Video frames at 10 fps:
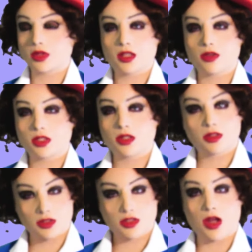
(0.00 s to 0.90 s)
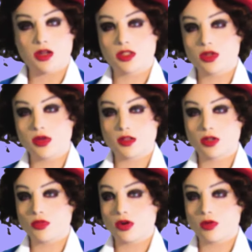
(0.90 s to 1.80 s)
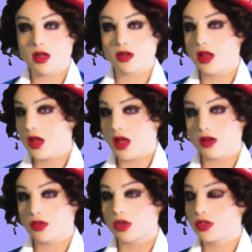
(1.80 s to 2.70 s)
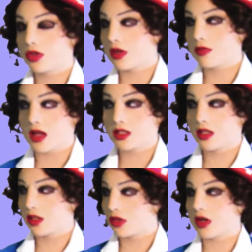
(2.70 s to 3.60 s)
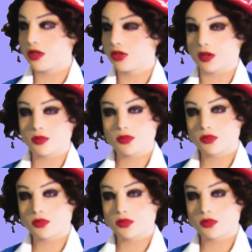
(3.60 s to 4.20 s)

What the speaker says: We'd love to talk to you and learn more about how you're doing masking in your country.